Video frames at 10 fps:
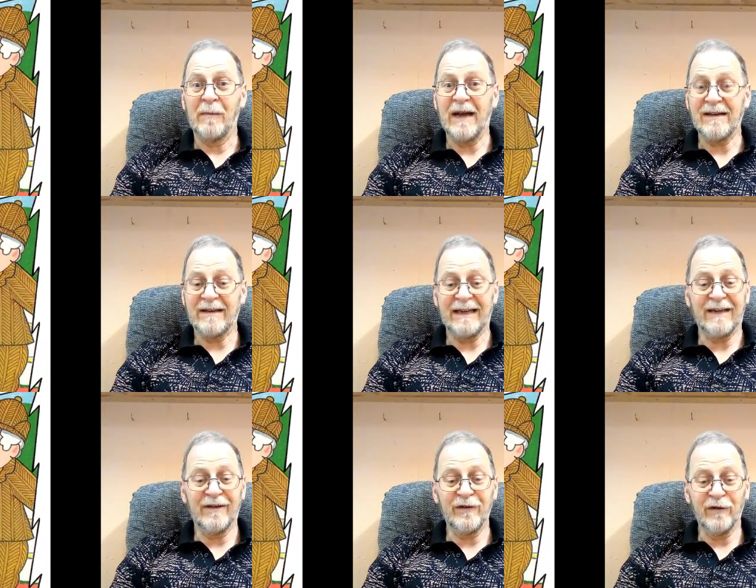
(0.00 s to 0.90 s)
Pat
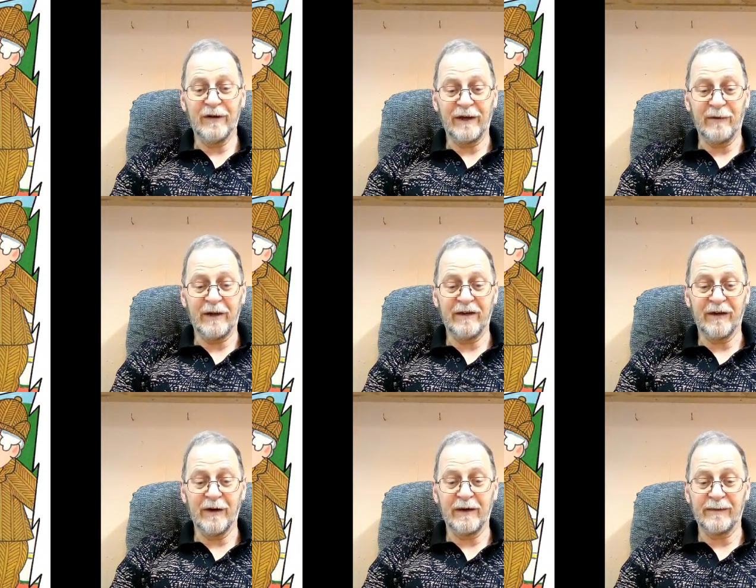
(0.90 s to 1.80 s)
isn't looking where
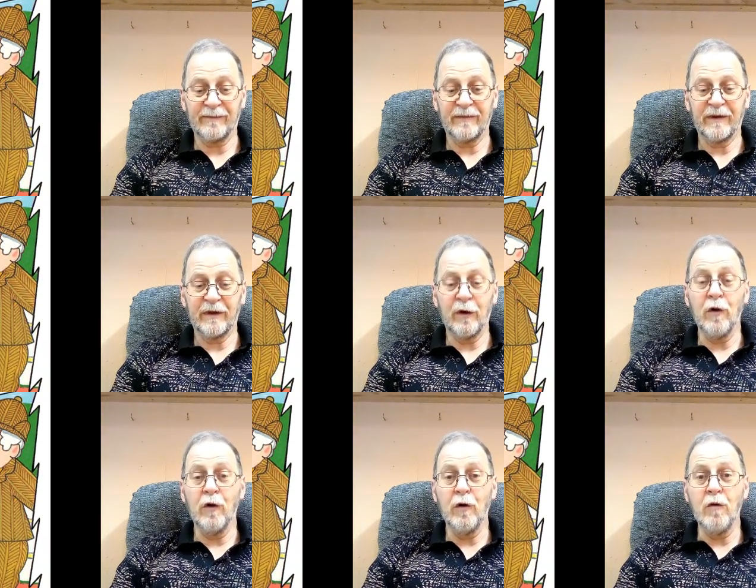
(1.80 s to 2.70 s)
he's going.
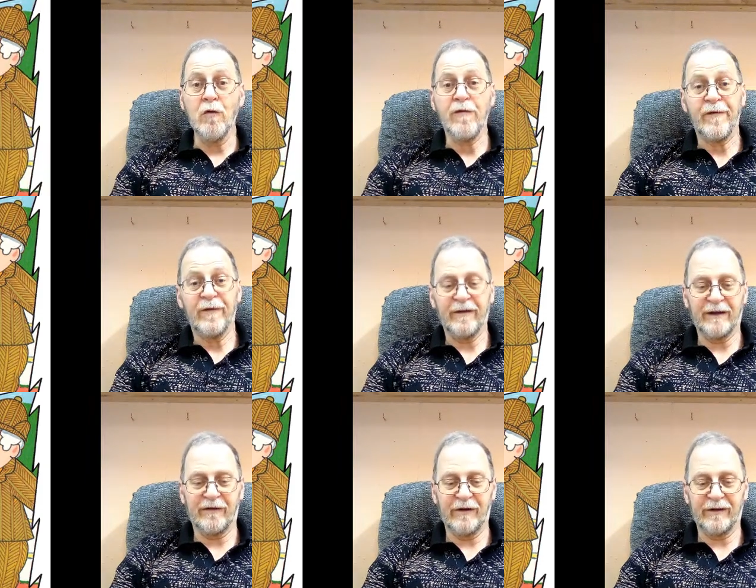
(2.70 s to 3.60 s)
Oof,
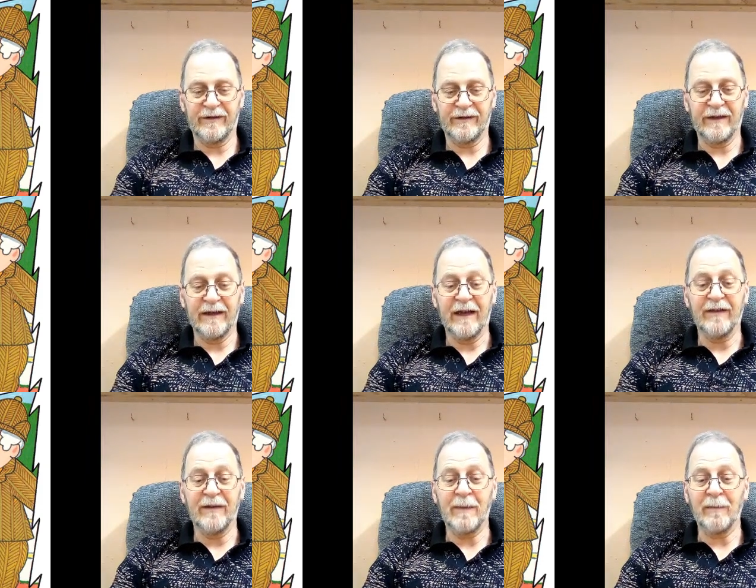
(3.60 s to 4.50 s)
he cries,
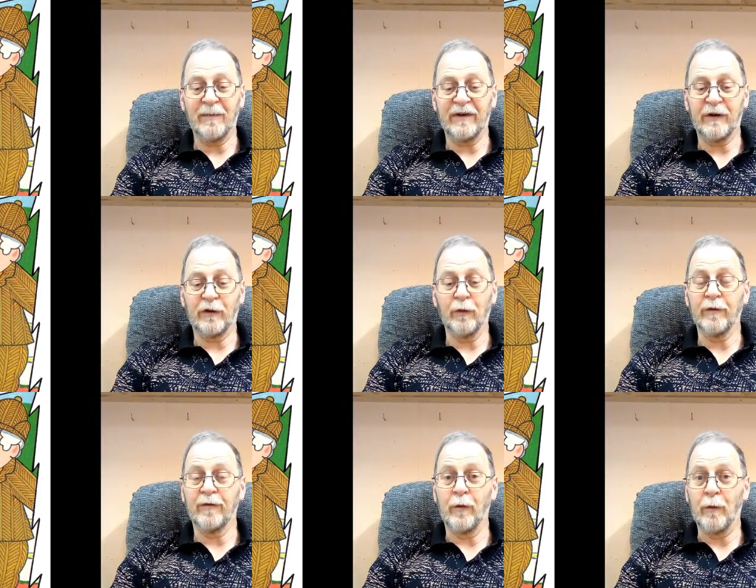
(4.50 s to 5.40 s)
as he bumps into
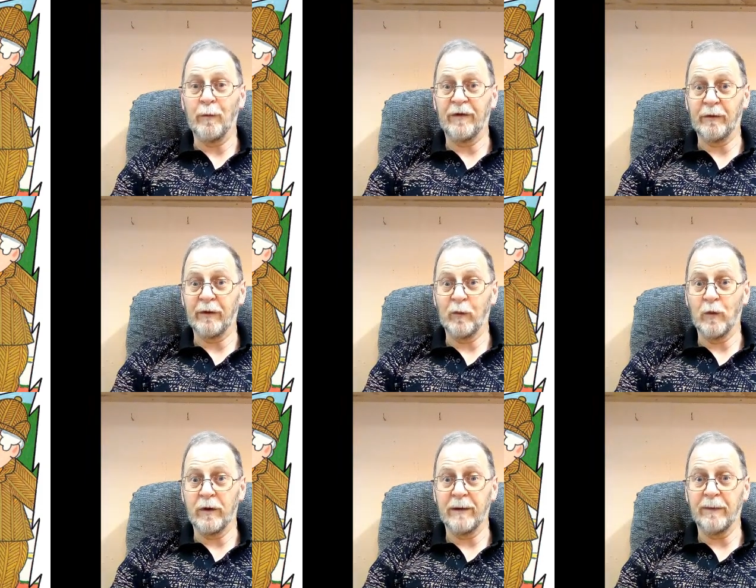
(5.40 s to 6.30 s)
Colonel Forbes, who is
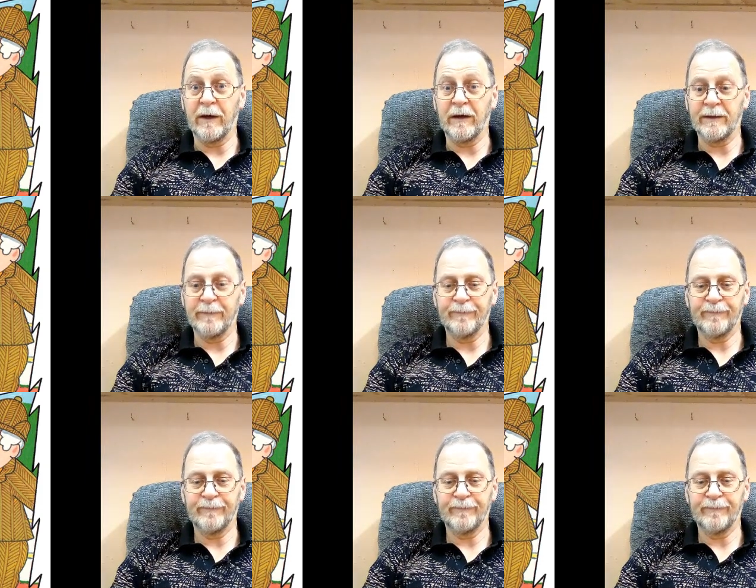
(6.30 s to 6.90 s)
walking by.